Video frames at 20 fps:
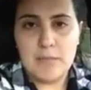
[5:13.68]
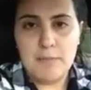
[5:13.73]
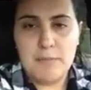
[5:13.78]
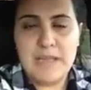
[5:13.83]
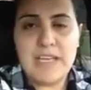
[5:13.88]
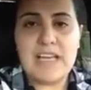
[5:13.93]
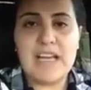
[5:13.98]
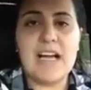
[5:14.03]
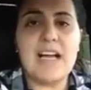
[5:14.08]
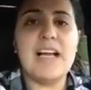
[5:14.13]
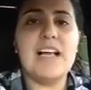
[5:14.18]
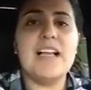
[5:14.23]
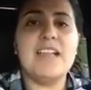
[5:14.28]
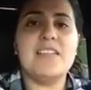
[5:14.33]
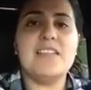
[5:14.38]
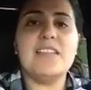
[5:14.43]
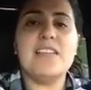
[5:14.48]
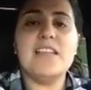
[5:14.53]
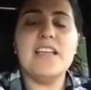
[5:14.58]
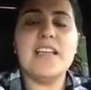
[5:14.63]

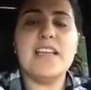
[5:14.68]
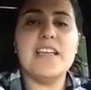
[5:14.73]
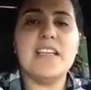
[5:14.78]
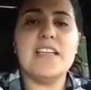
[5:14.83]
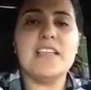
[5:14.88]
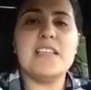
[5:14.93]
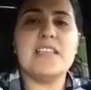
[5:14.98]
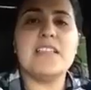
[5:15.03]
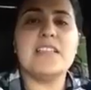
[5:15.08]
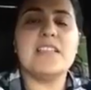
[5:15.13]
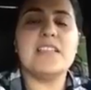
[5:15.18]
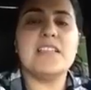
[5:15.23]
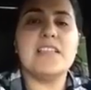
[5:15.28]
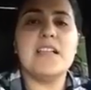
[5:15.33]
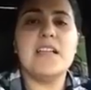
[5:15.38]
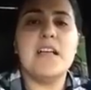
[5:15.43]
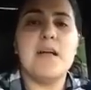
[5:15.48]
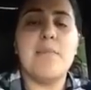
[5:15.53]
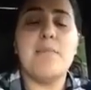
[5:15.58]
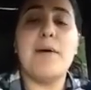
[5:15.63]
because it is
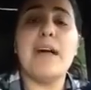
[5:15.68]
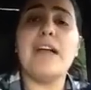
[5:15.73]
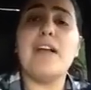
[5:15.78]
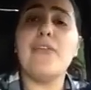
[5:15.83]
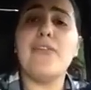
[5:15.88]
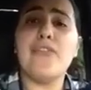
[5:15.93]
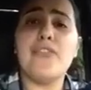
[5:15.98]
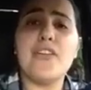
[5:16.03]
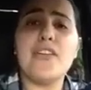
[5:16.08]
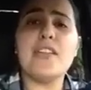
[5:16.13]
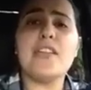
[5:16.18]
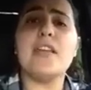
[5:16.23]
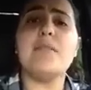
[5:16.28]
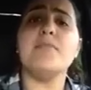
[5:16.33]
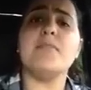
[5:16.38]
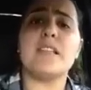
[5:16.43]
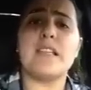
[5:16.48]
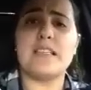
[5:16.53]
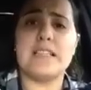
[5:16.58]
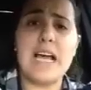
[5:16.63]
better for them
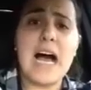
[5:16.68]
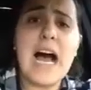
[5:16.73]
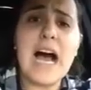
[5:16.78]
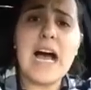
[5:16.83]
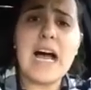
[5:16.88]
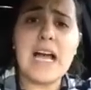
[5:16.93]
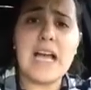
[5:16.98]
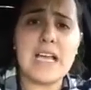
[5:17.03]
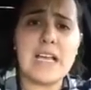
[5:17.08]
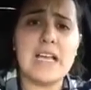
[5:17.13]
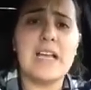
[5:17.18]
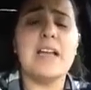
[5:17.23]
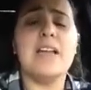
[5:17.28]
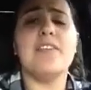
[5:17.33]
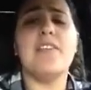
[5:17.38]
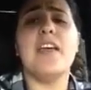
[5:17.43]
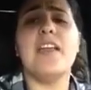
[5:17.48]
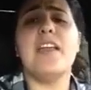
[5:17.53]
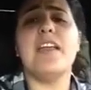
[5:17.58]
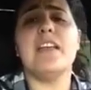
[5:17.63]
to die
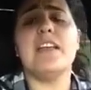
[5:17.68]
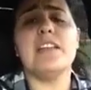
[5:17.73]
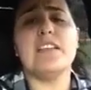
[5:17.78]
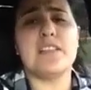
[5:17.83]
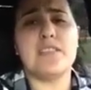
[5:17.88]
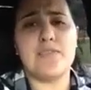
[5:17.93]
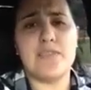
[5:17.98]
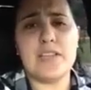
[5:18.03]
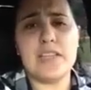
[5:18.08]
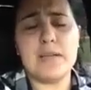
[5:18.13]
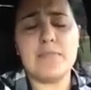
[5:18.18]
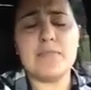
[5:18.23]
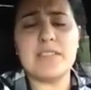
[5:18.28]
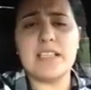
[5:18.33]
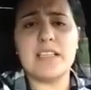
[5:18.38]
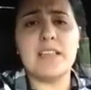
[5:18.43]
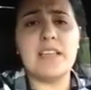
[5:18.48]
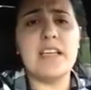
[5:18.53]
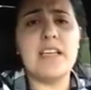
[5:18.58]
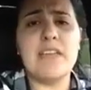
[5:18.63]
than it is for them
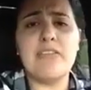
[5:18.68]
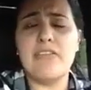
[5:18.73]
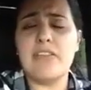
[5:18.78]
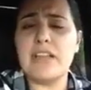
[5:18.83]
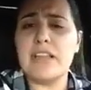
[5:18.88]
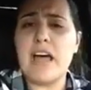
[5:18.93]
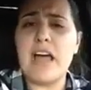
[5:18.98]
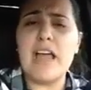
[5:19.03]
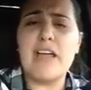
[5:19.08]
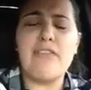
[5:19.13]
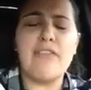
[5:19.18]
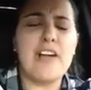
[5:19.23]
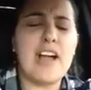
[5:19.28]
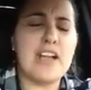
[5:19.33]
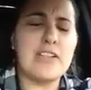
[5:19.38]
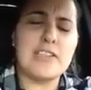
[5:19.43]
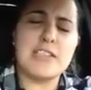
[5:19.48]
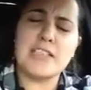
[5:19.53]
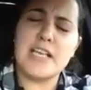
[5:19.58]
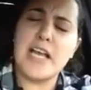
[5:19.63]
to live a life
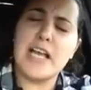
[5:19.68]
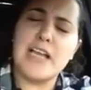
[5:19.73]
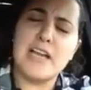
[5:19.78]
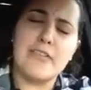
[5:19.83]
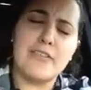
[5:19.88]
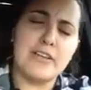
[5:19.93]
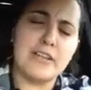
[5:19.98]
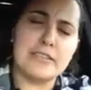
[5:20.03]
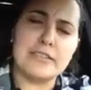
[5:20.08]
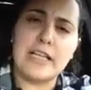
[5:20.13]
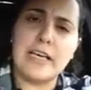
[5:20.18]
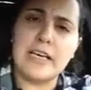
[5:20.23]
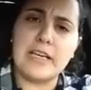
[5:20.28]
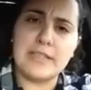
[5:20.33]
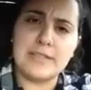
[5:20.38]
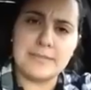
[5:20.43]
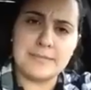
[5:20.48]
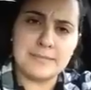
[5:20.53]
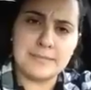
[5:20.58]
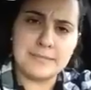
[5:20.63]
outside of Allah
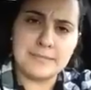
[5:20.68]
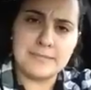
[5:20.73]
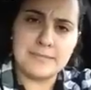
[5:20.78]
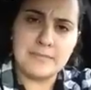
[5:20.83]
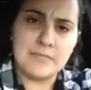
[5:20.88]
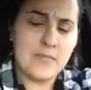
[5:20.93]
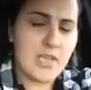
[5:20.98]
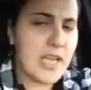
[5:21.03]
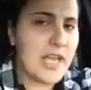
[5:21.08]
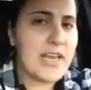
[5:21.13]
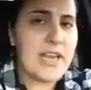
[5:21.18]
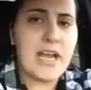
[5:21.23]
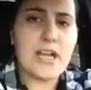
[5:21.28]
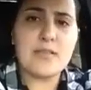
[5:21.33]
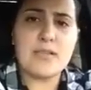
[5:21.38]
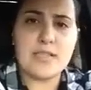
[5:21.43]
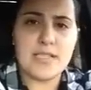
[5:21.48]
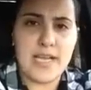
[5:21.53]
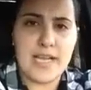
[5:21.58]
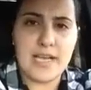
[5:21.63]
and
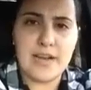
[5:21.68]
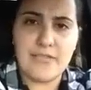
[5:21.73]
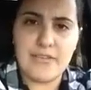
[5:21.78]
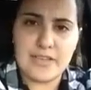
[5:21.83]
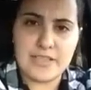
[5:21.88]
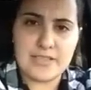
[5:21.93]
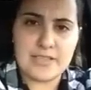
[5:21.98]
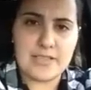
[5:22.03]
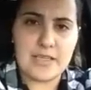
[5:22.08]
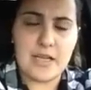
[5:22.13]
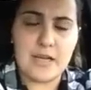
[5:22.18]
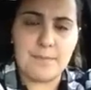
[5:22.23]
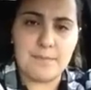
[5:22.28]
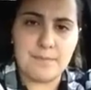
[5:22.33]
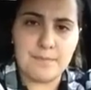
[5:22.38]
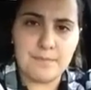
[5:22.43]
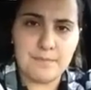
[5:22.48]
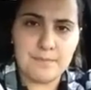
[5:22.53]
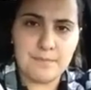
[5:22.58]
outside of Islam.